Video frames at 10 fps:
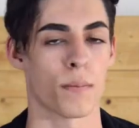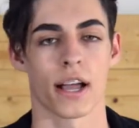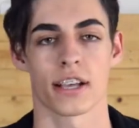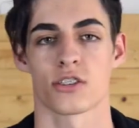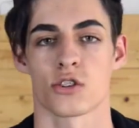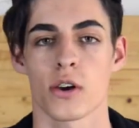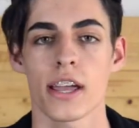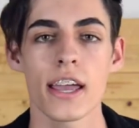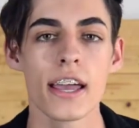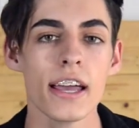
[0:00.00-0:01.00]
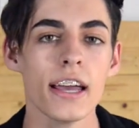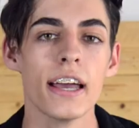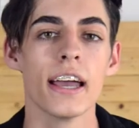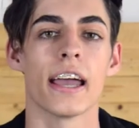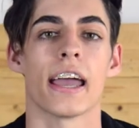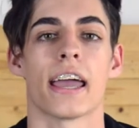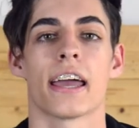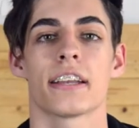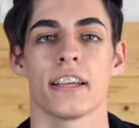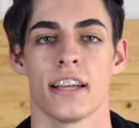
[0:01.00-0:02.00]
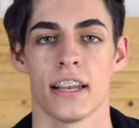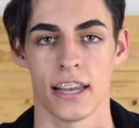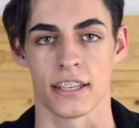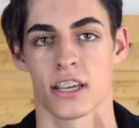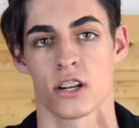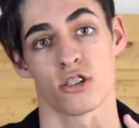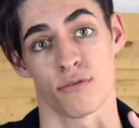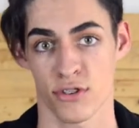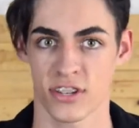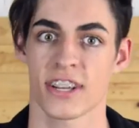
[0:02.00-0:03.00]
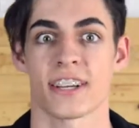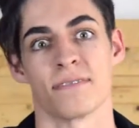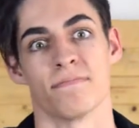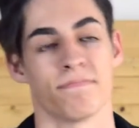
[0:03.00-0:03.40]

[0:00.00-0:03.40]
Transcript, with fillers: Hope you guys enjoy and let's get on to the first item.